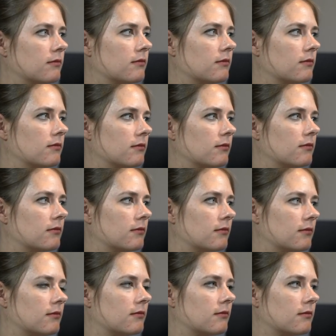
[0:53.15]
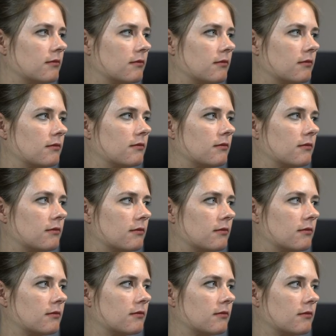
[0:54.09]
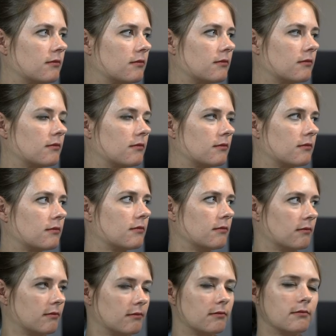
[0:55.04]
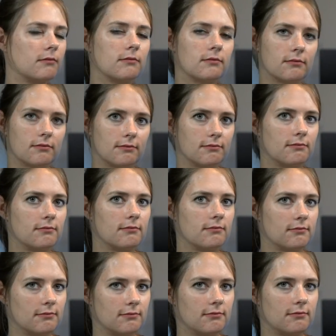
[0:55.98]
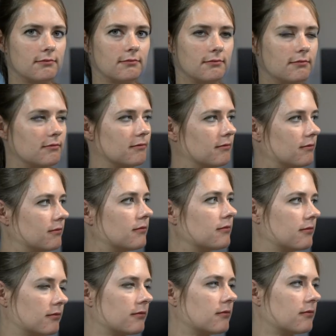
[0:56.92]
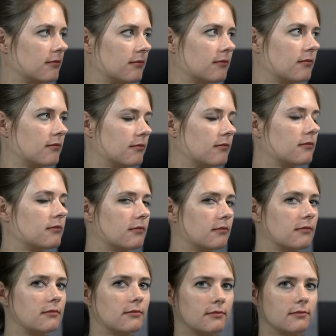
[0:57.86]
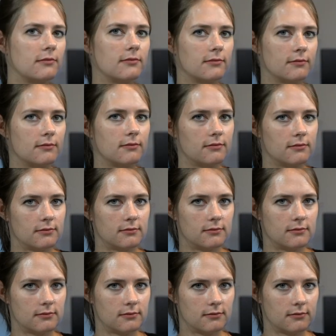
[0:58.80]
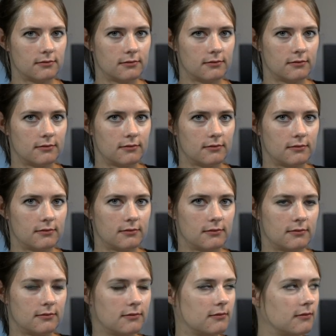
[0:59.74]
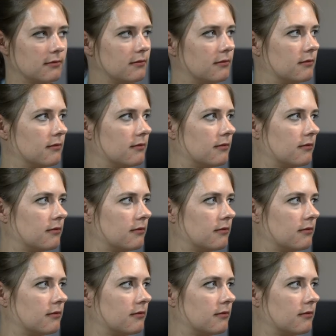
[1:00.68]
(silent)